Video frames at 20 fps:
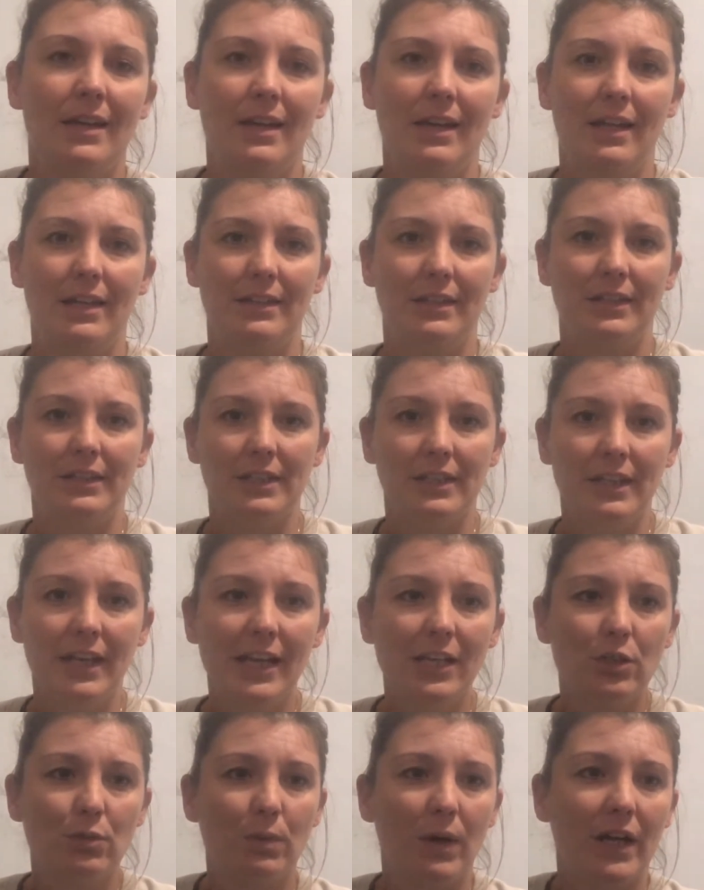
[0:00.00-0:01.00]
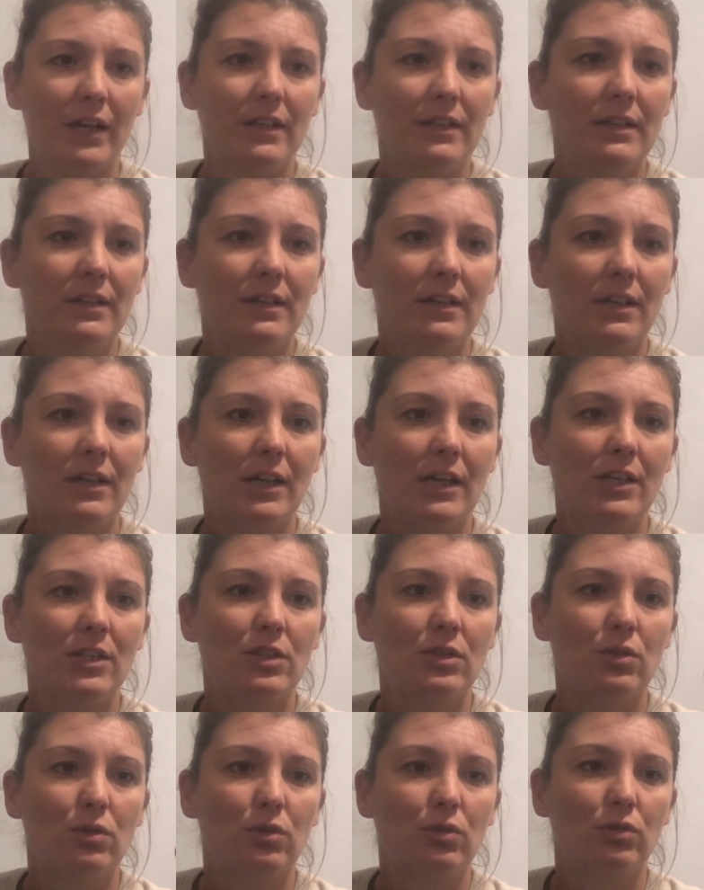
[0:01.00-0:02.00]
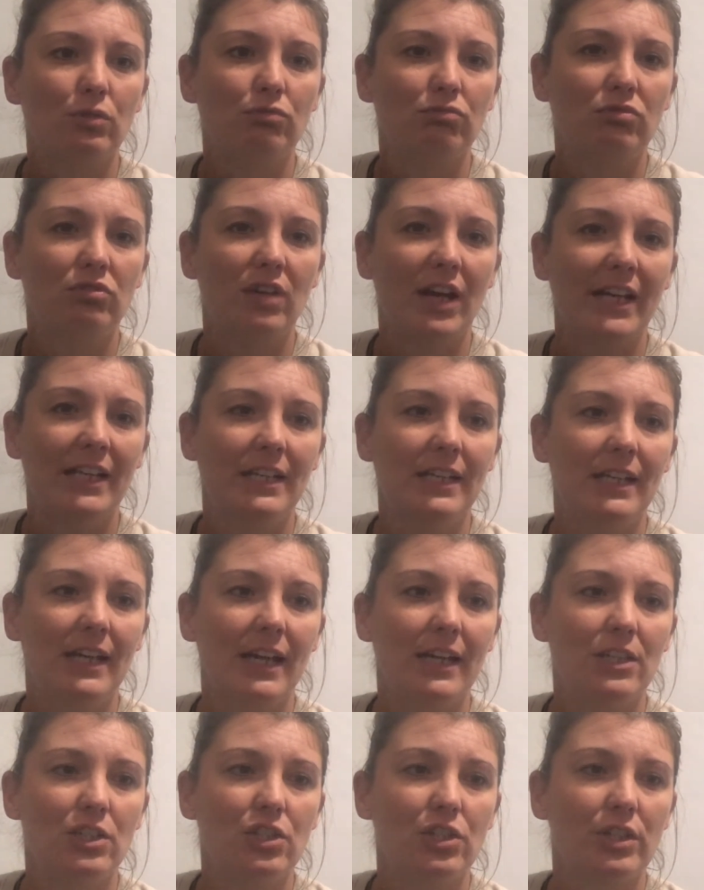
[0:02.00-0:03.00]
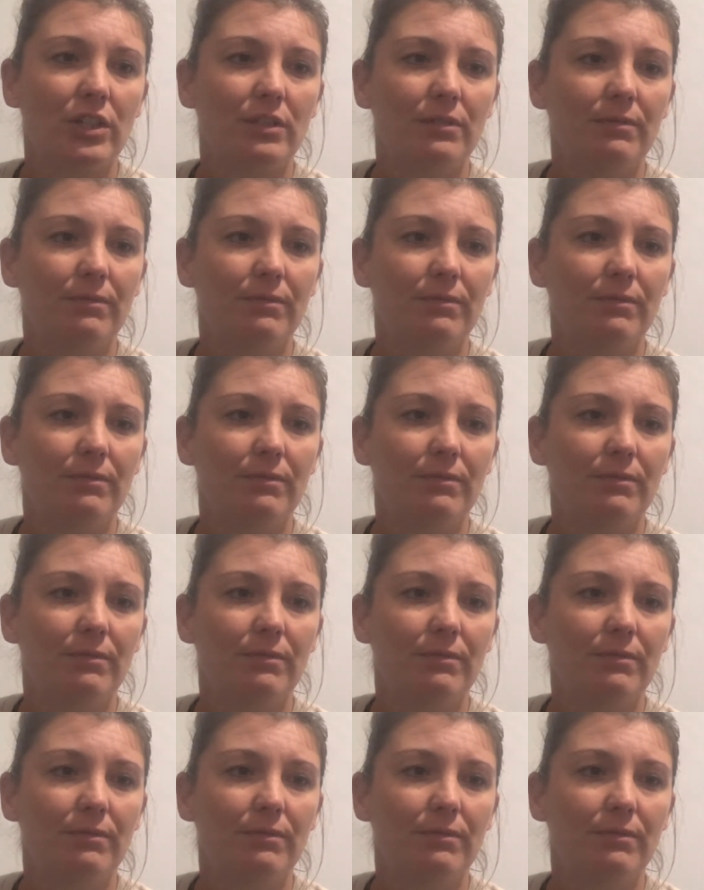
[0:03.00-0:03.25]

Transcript: and then the next one is called radiation.